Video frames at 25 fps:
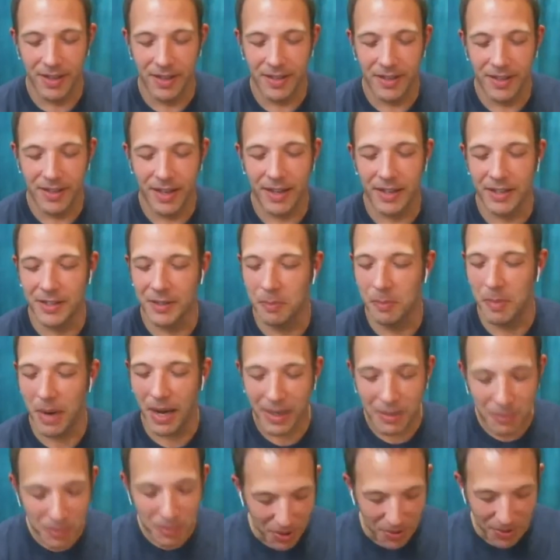yeah, it's
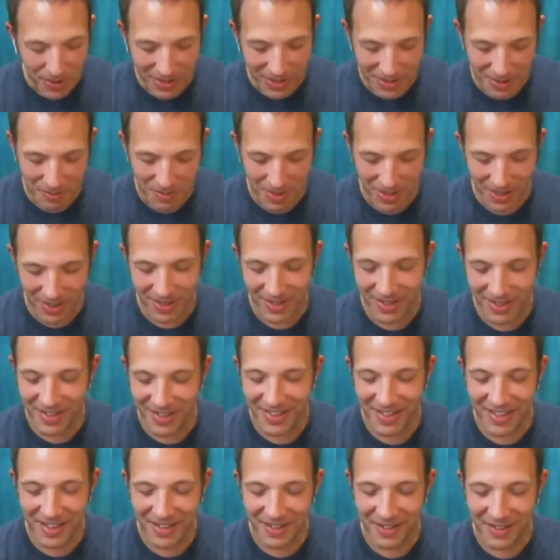mind blowing to me. And
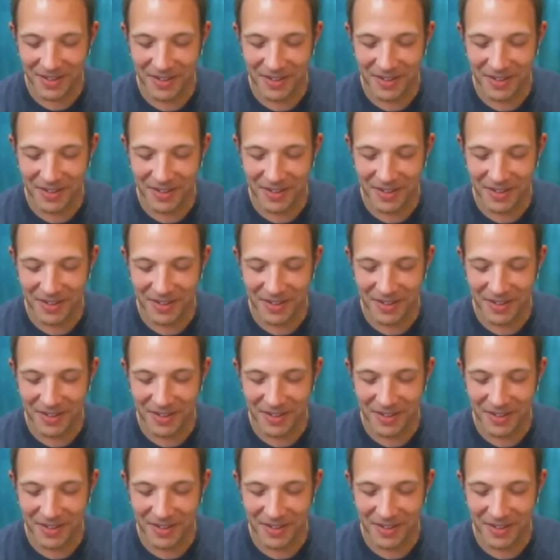then,